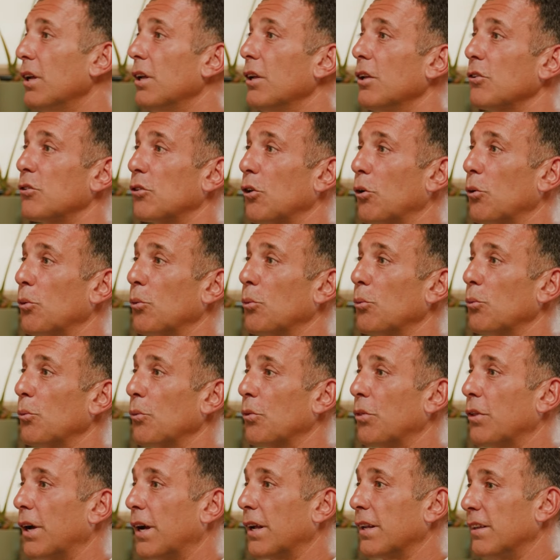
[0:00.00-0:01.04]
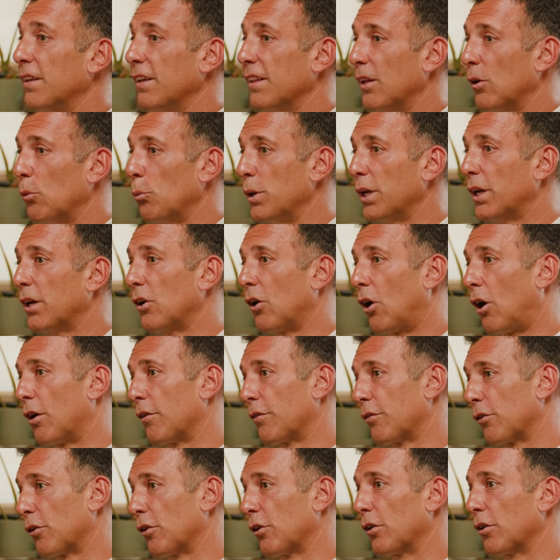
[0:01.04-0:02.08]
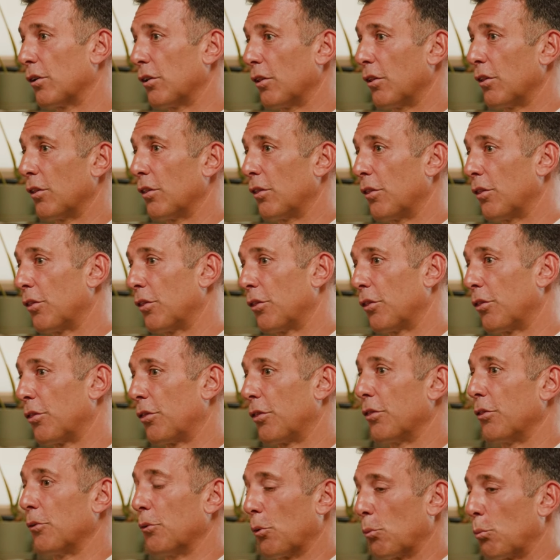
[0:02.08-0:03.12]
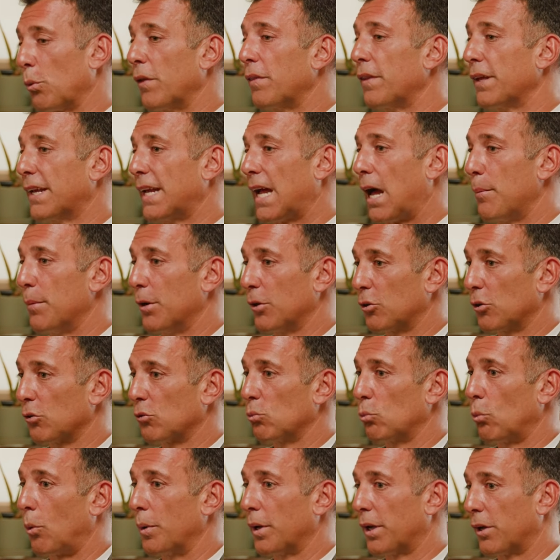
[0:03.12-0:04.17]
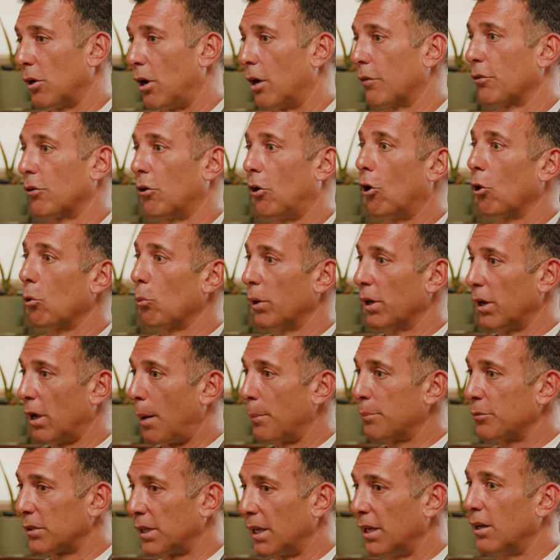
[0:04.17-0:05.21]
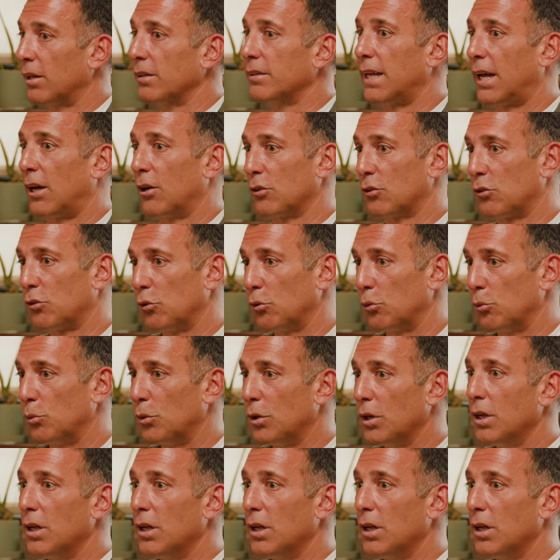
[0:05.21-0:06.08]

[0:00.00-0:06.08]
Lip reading: So the idea that we can offer, run the gamut in terms of what we can offer all the way upscale down to